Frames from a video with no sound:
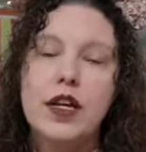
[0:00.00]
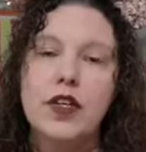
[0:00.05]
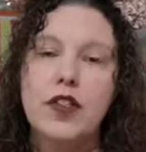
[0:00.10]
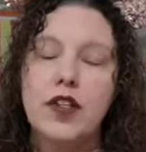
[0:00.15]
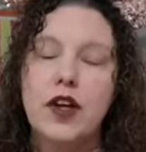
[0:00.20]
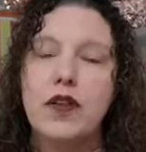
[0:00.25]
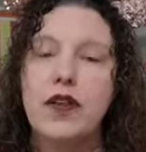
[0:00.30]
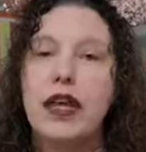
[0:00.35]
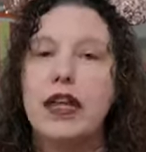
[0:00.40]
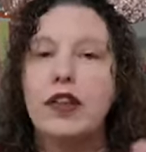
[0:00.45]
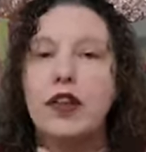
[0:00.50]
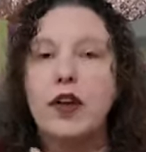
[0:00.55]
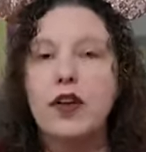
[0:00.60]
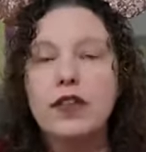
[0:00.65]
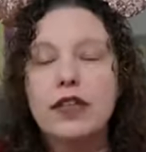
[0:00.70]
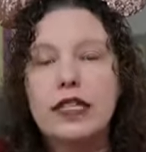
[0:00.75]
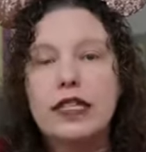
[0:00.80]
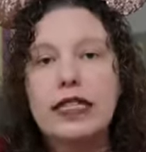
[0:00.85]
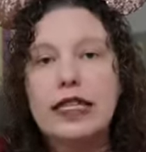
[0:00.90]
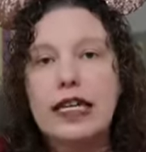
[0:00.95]
So they
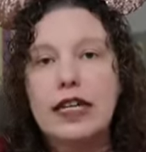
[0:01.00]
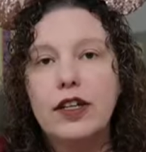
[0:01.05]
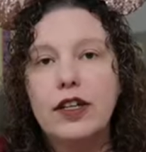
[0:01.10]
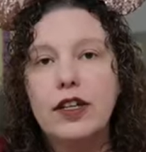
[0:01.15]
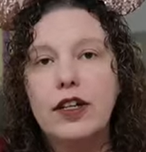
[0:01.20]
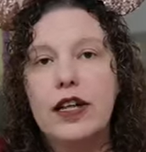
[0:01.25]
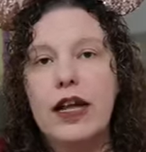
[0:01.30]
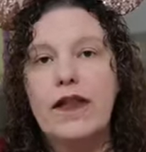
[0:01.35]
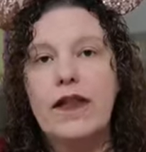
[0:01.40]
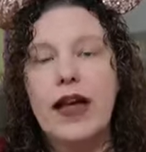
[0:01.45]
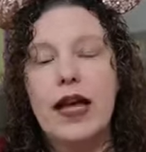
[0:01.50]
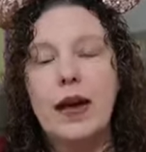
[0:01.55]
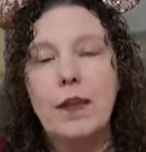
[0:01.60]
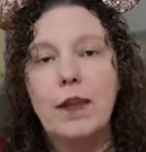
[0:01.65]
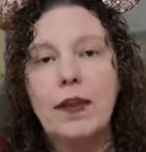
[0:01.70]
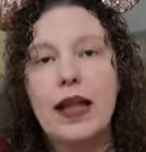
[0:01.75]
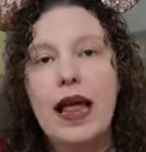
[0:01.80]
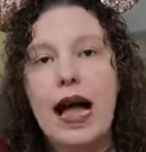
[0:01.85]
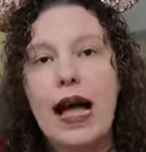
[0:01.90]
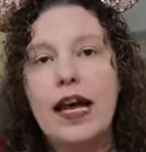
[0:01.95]
learn the skill and they
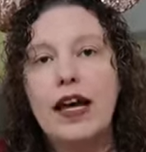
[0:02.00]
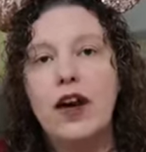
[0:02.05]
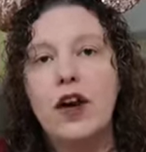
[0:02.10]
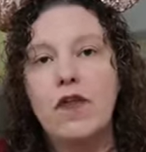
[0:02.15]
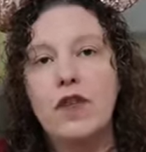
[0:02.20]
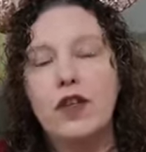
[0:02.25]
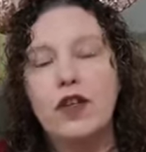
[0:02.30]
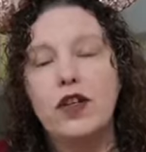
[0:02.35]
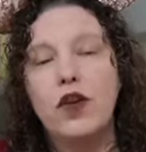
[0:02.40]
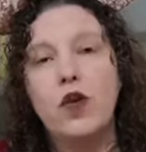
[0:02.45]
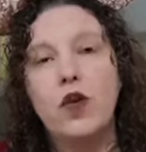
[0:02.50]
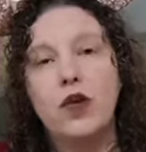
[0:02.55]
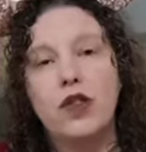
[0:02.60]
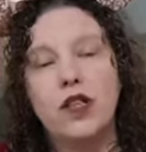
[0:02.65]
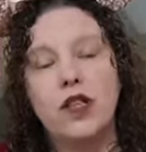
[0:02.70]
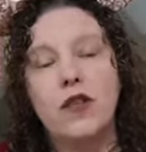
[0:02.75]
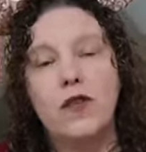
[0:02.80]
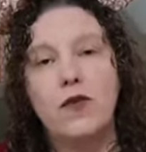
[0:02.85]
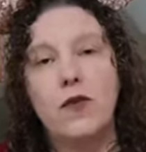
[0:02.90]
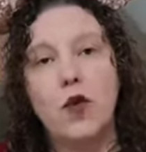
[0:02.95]
apply it over the course
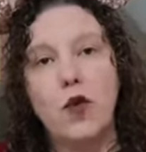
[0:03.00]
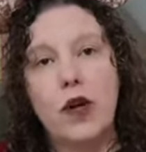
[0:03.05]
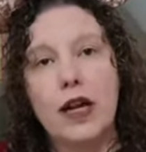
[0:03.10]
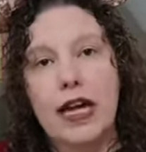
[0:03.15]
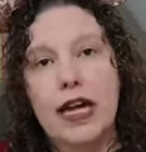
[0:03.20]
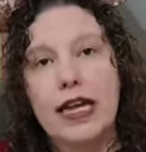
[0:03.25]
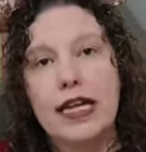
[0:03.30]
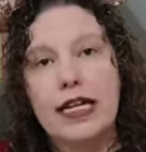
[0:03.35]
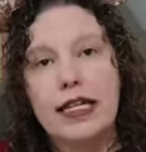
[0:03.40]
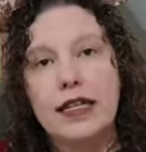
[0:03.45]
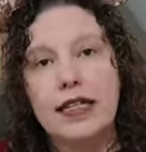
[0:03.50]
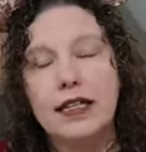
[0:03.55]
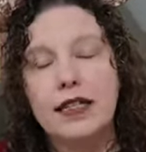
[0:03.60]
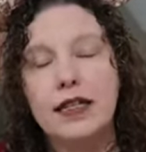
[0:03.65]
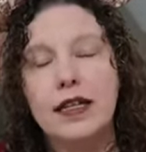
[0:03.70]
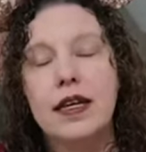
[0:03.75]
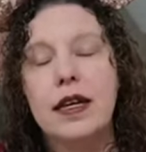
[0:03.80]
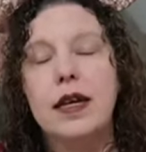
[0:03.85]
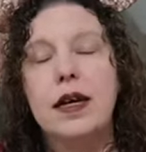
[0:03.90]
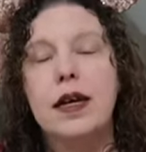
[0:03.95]
of the four
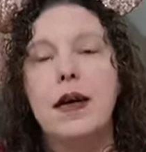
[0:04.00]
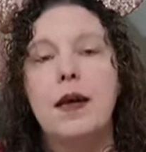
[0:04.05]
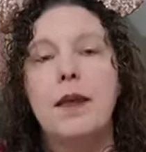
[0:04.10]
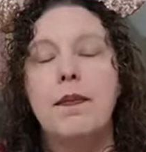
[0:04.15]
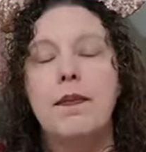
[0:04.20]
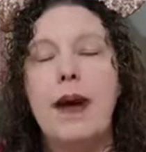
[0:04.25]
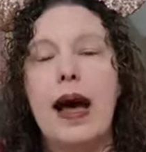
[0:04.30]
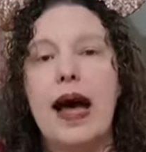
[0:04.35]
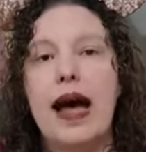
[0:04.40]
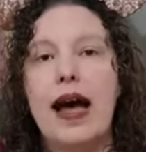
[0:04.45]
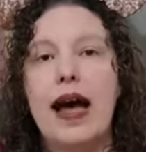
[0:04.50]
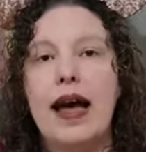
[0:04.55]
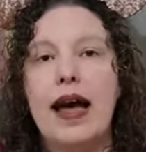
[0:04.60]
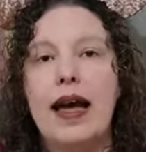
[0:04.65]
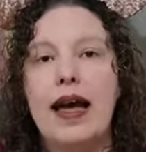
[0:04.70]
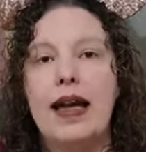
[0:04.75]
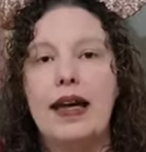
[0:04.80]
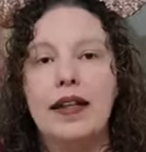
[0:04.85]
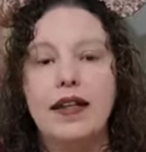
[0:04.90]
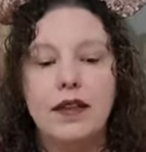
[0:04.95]
days
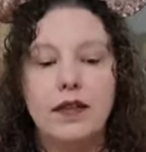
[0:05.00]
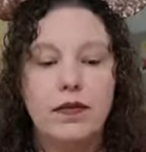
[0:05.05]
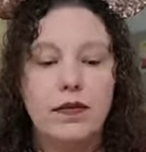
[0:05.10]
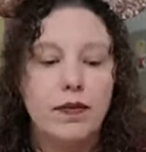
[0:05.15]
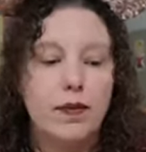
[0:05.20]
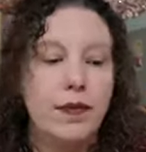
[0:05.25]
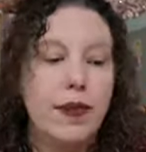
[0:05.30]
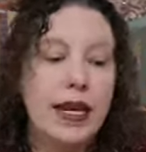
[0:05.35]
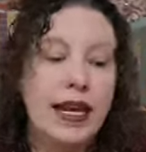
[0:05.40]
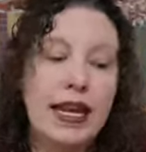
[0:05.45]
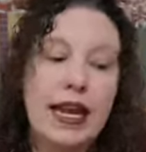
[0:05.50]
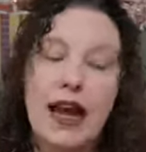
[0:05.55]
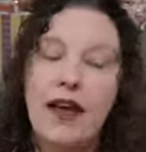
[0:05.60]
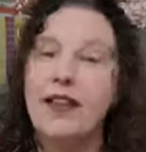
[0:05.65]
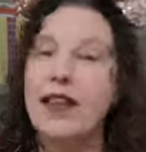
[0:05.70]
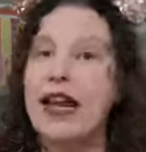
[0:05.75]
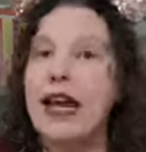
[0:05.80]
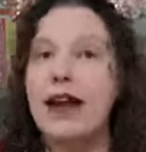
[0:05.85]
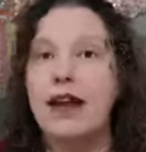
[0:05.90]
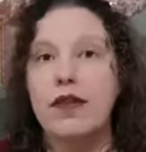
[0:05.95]
by picking out
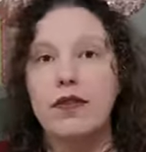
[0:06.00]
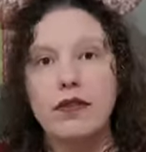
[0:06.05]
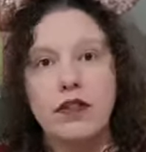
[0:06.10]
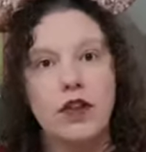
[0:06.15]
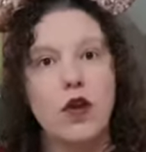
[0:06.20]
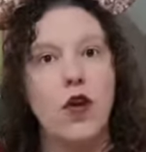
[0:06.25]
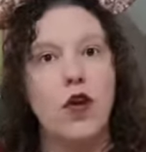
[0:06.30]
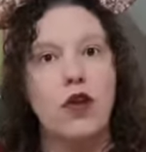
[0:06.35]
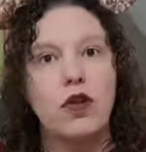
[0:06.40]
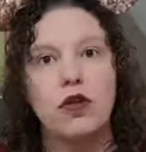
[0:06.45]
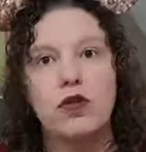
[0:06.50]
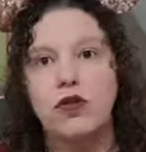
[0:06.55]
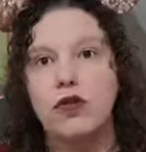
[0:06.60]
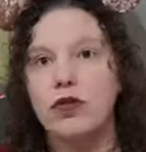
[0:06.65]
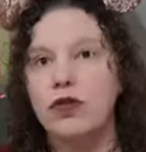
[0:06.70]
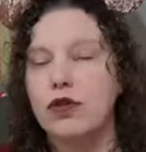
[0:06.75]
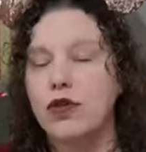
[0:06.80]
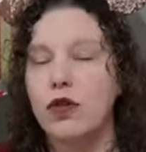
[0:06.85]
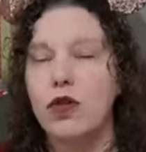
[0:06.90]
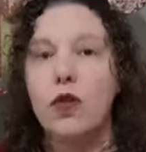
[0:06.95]
the nouns and
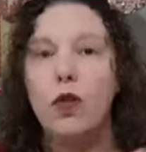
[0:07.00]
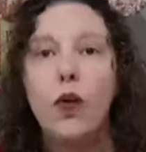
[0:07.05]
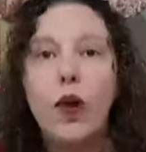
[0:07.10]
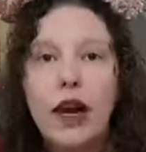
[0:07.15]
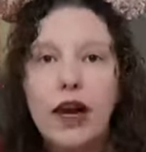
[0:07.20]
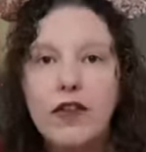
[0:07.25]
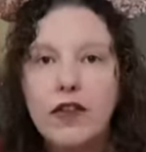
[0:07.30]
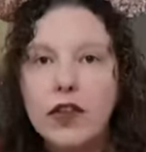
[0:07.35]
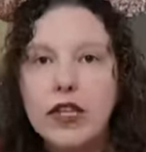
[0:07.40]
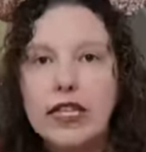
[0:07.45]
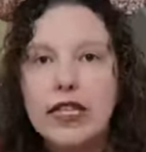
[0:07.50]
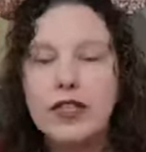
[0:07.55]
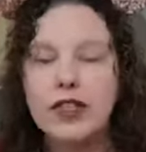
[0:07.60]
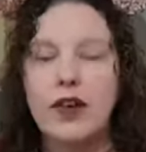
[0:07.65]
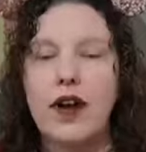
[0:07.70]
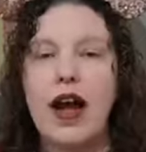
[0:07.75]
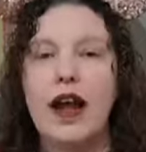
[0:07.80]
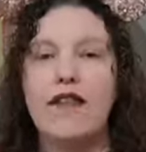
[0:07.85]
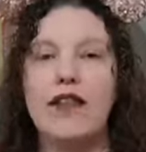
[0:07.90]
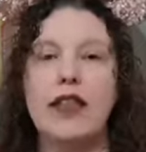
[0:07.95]
articles or whatever it is
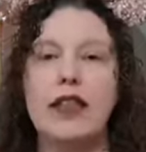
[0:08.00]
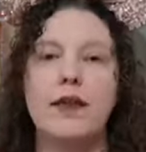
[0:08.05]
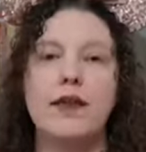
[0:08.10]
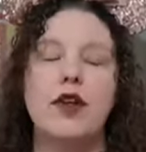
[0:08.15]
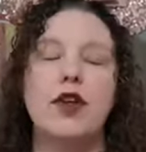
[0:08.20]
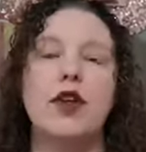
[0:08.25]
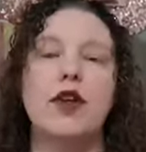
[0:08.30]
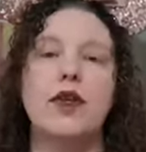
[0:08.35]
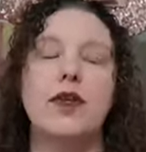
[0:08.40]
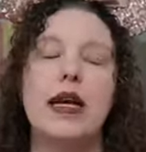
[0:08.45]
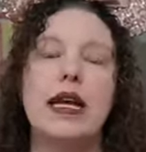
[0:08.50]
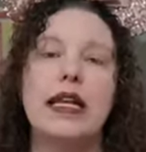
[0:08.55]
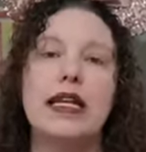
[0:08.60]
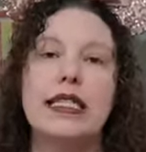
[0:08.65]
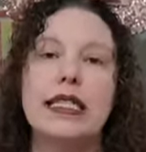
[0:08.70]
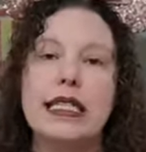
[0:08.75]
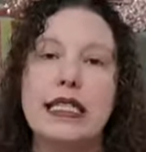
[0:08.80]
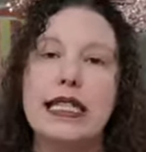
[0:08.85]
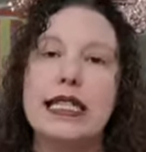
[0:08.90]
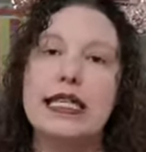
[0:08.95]
they're having them do in a
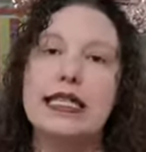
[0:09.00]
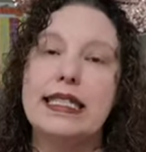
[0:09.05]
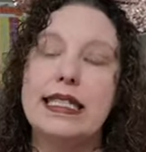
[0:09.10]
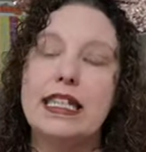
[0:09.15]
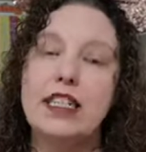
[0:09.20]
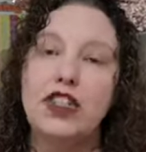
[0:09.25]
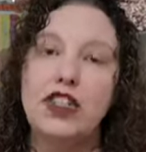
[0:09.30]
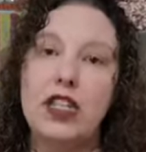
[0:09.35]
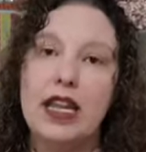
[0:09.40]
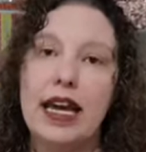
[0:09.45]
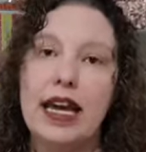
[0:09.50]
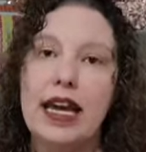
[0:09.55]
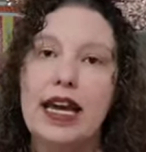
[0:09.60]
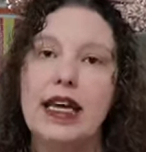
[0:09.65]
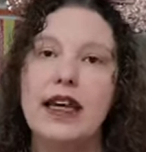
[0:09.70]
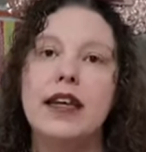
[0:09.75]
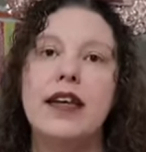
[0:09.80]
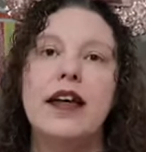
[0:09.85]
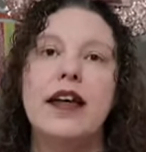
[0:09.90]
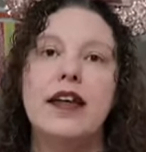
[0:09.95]
sentence each
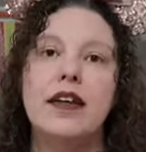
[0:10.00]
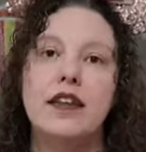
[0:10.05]
day,